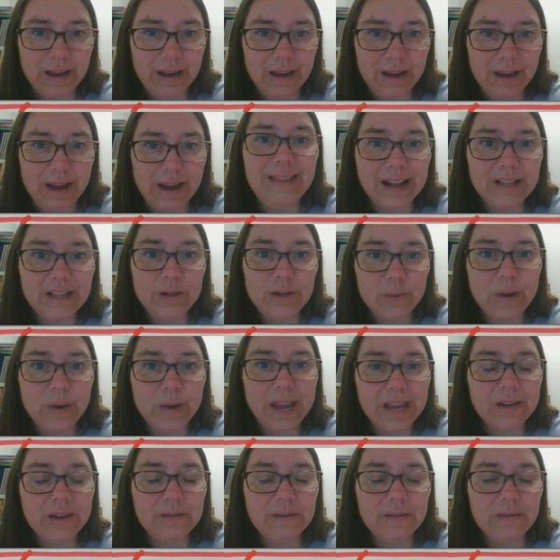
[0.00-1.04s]
and that's
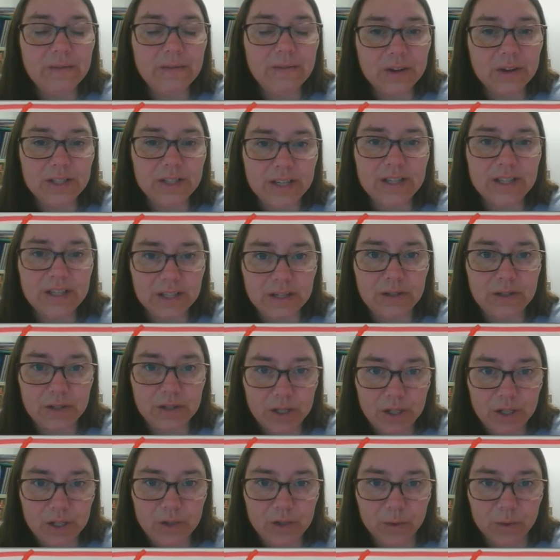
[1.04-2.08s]
okay if yours isn't
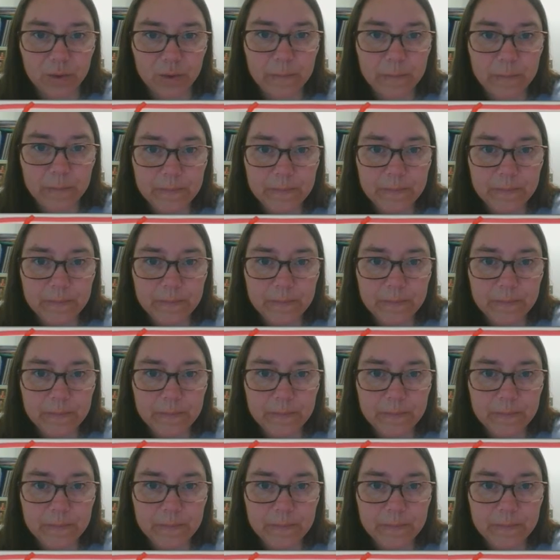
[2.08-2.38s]
too.